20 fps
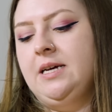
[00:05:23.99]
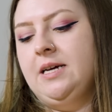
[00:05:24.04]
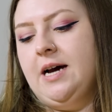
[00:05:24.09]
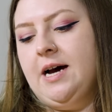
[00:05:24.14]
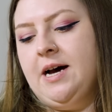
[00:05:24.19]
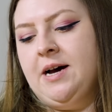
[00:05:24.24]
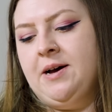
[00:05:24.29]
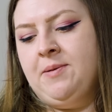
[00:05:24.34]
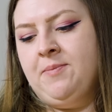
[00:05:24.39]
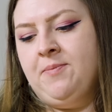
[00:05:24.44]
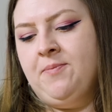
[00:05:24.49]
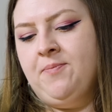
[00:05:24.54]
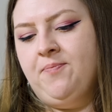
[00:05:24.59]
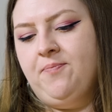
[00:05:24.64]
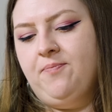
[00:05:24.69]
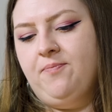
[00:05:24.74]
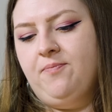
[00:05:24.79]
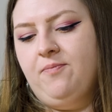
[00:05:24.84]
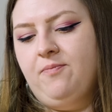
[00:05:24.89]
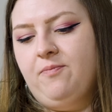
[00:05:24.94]

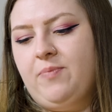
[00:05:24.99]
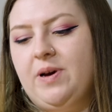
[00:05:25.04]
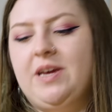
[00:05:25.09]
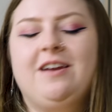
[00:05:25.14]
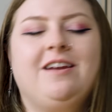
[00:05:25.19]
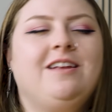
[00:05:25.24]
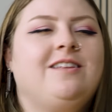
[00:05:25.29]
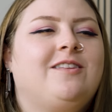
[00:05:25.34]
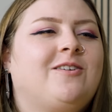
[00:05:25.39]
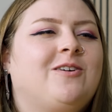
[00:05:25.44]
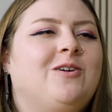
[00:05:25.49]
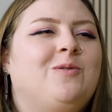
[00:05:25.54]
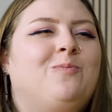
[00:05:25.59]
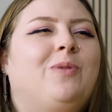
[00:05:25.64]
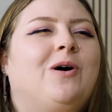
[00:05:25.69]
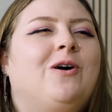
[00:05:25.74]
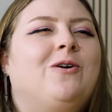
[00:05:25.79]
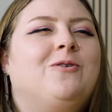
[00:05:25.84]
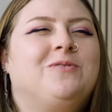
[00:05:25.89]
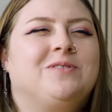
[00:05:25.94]
Um, but you need the
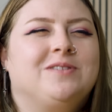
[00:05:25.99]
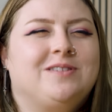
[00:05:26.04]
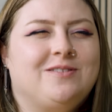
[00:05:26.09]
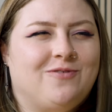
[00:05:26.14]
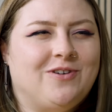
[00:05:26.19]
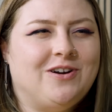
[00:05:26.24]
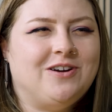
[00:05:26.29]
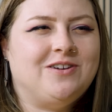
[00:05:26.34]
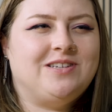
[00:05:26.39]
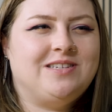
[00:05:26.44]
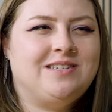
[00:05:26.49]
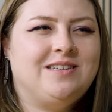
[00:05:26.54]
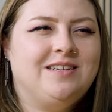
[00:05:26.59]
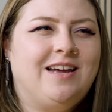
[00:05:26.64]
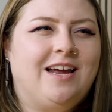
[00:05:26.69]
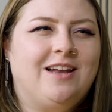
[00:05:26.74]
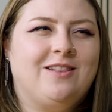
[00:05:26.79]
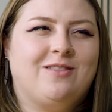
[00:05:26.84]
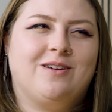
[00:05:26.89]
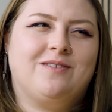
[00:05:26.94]
good bones first,
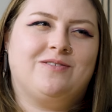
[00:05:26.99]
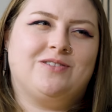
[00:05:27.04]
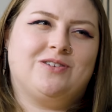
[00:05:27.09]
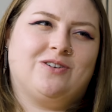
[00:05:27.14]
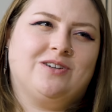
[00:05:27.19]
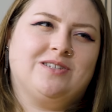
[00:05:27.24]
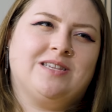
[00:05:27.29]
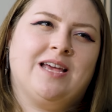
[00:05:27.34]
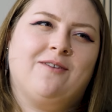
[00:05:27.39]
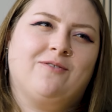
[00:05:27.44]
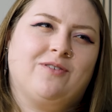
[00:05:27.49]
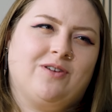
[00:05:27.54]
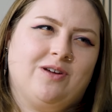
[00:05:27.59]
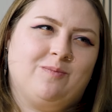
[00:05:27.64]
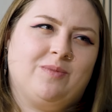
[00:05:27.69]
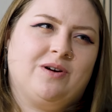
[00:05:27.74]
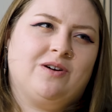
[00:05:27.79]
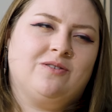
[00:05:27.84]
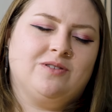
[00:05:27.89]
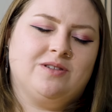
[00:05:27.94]
and thrift stores have
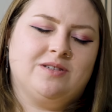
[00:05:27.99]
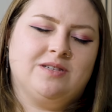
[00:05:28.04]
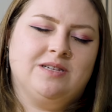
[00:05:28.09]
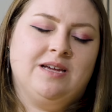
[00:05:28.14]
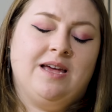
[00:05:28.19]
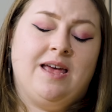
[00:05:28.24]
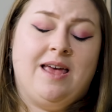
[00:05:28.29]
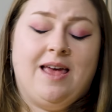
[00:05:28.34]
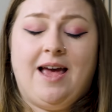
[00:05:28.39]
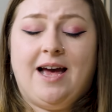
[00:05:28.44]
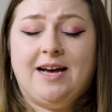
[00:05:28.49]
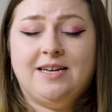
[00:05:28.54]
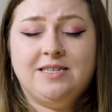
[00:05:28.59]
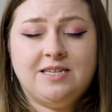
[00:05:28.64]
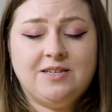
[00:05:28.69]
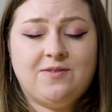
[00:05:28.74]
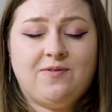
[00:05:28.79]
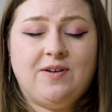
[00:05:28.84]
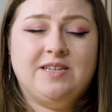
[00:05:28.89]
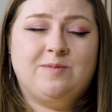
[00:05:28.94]
good bones,
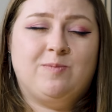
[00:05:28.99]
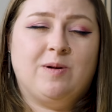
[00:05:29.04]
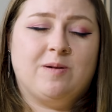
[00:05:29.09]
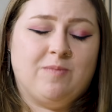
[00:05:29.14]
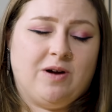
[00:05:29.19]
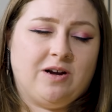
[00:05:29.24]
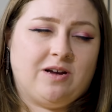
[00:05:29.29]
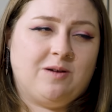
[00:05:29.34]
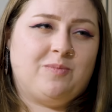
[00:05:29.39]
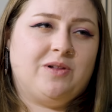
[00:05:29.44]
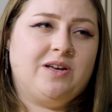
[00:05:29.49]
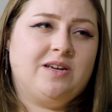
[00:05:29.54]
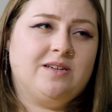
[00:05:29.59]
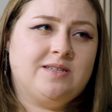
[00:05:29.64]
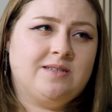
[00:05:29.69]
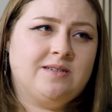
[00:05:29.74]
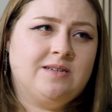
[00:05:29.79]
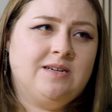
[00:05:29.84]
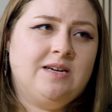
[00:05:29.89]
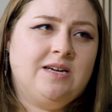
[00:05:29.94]
as does Facebook
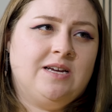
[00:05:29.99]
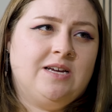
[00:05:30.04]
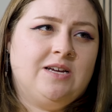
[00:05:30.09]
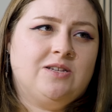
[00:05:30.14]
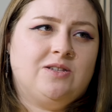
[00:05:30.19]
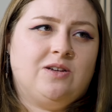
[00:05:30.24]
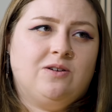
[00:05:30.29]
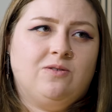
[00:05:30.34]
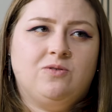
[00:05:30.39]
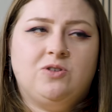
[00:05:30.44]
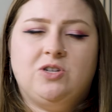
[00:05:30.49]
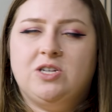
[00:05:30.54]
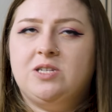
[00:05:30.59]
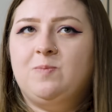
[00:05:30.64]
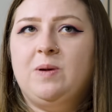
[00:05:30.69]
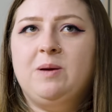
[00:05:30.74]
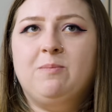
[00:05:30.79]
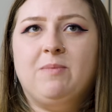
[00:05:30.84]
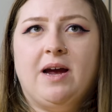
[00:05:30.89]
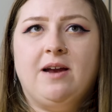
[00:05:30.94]
Marketplace. So
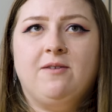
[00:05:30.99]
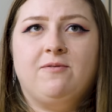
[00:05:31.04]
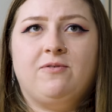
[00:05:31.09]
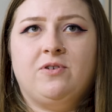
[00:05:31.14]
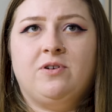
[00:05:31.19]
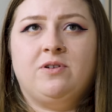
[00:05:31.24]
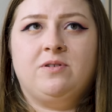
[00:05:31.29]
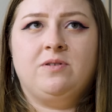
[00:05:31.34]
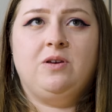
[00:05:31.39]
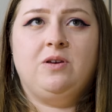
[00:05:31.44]
just be mindful.